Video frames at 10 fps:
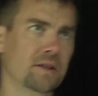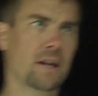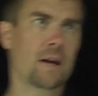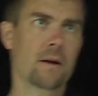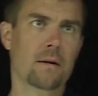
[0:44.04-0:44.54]

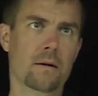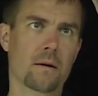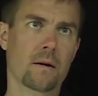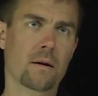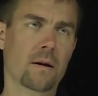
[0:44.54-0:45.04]
T
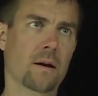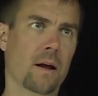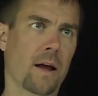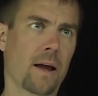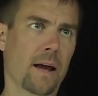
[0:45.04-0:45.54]

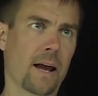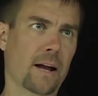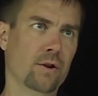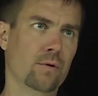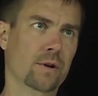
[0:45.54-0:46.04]

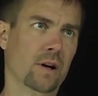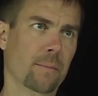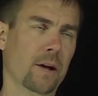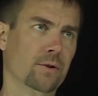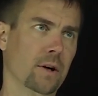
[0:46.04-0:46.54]
and unitary
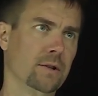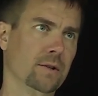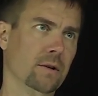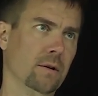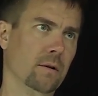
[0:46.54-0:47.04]

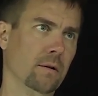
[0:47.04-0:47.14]
matrix